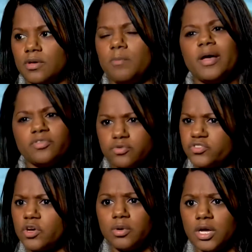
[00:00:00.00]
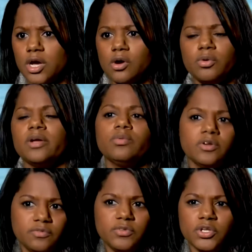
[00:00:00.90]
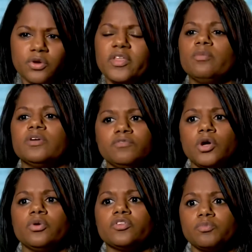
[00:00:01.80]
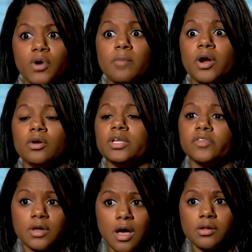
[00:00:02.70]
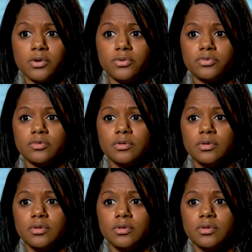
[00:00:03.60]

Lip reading: A month or so ago, they would have noticed primarily the colors.